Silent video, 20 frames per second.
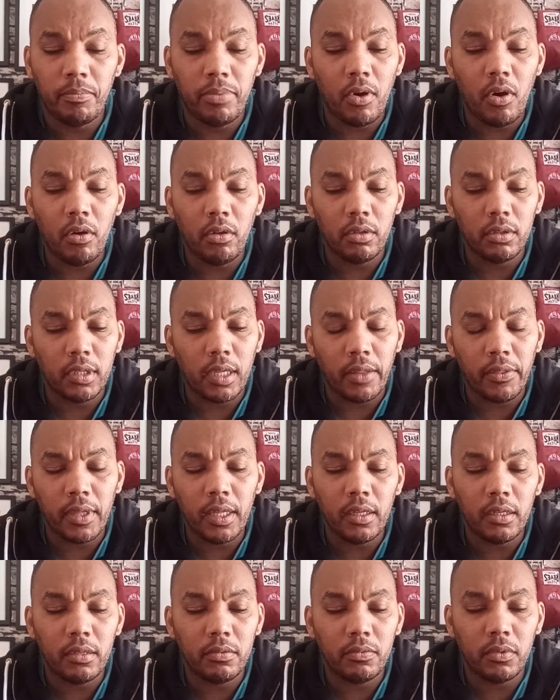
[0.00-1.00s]
Paul, I
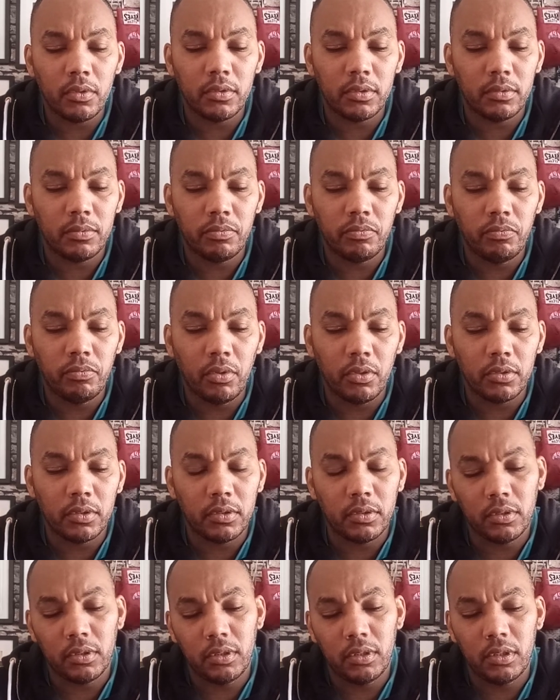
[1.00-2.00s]
think
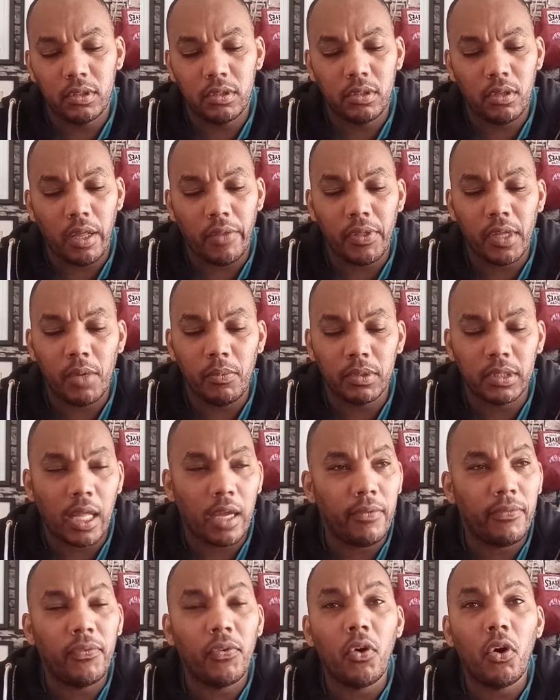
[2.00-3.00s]
I think it was
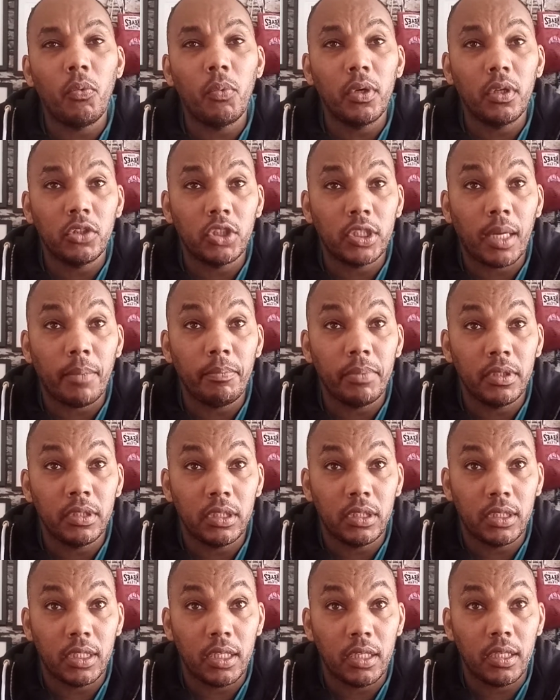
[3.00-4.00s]
like 4 world champions
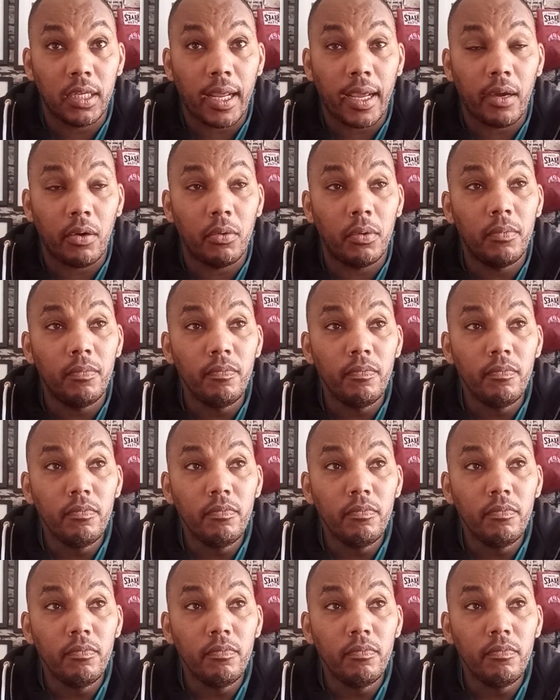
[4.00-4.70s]
it turned out,